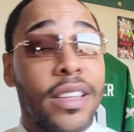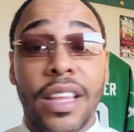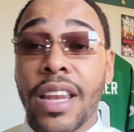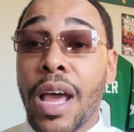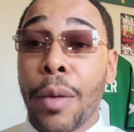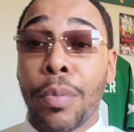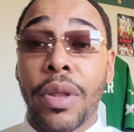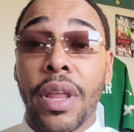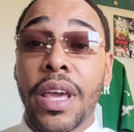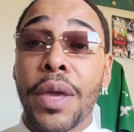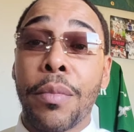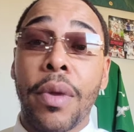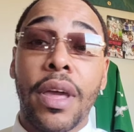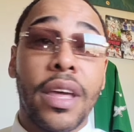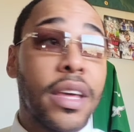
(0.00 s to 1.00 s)
they're not
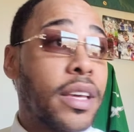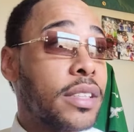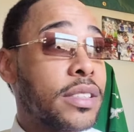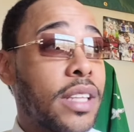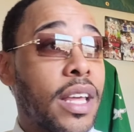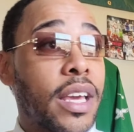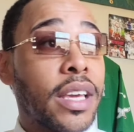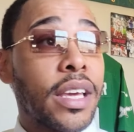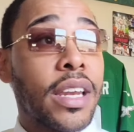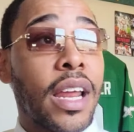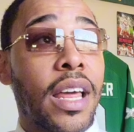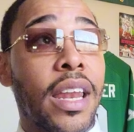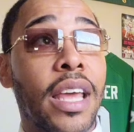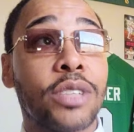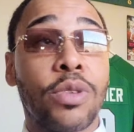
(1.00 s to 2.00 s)
playing, man. It's like, and,
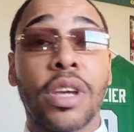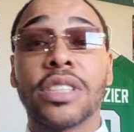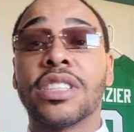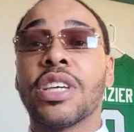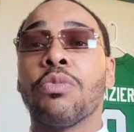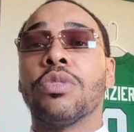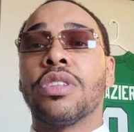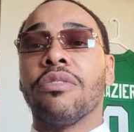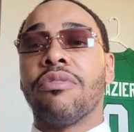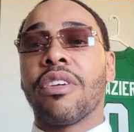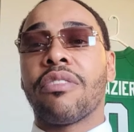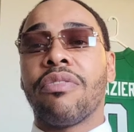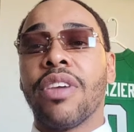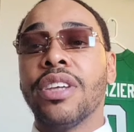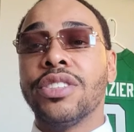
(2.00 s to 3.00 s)
and that's what I said with the
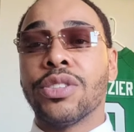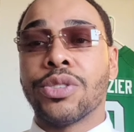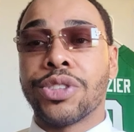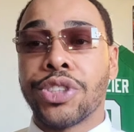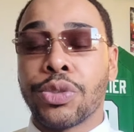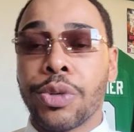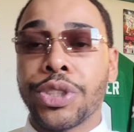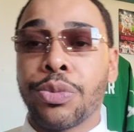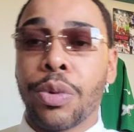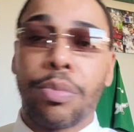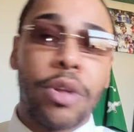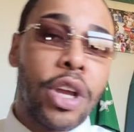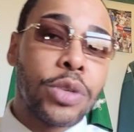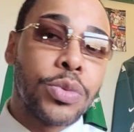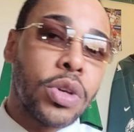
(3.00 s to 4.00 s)
Vic Fangio situation when
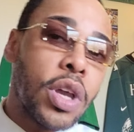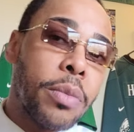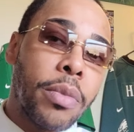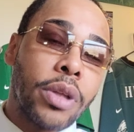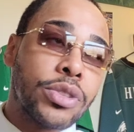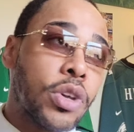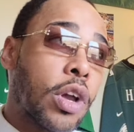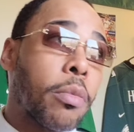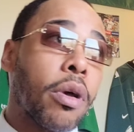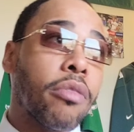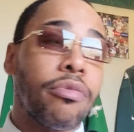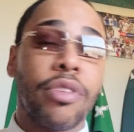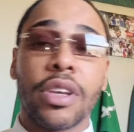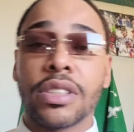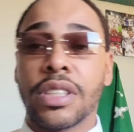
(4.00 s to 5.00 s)
players were coming. I'm talking
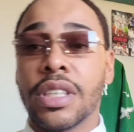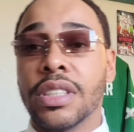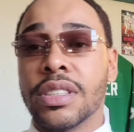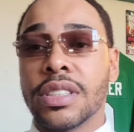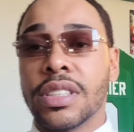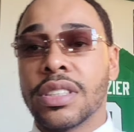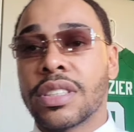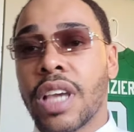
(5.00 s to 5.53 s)
about Vic is this